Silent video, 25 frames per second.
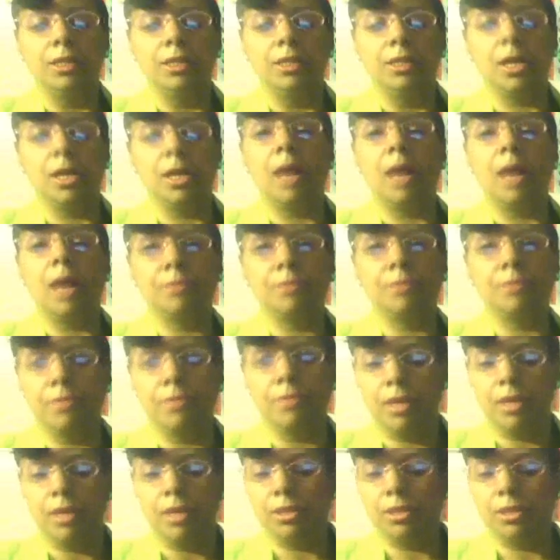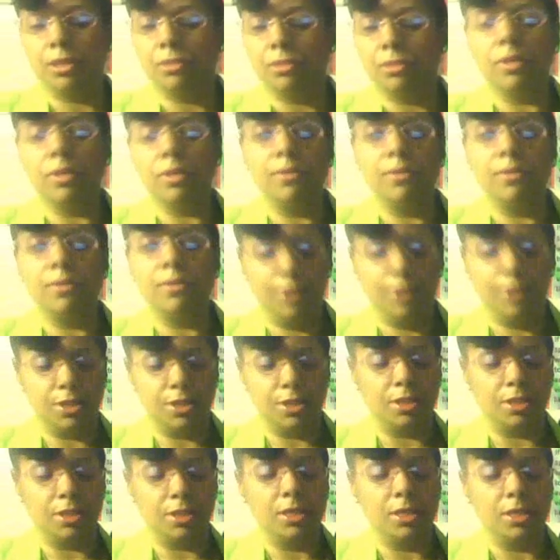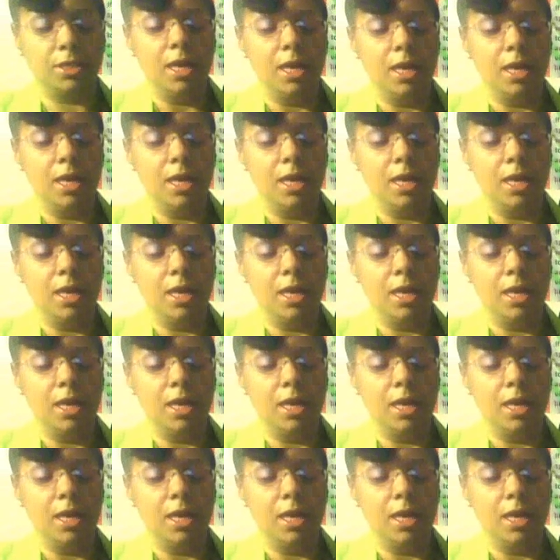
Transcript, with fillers: jobs creation, three divisions